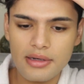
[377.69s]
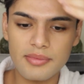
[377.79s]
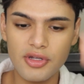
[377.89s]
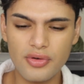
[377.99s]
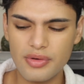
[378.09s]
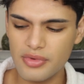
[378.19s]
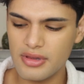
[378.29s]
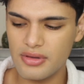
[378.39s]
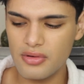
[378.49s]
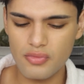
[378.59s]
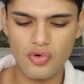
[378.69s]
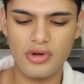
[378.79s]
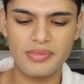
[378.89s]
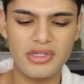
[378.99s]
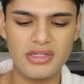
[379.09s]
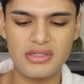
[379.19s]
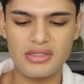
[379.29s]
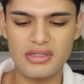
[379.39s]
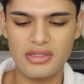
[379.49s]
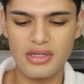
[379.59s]
I'm gonna go in with a little more
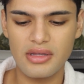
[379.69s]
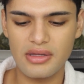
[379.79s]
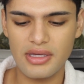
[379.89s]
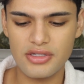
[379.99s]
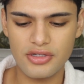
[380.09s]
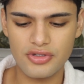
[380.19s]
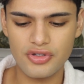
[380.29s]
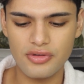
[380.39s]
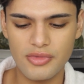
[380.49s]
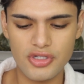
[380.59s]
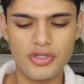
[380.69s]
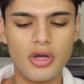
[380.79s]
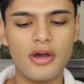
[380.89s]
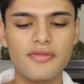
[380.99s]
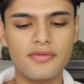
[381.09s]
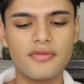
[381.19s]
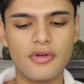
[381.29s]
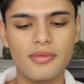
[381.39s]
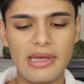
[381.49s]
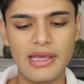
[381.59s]
because I took too much
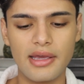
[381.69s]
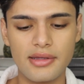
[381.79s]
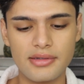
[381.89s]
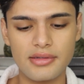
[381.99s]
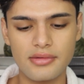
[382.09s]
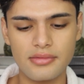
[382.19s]
off on my hand.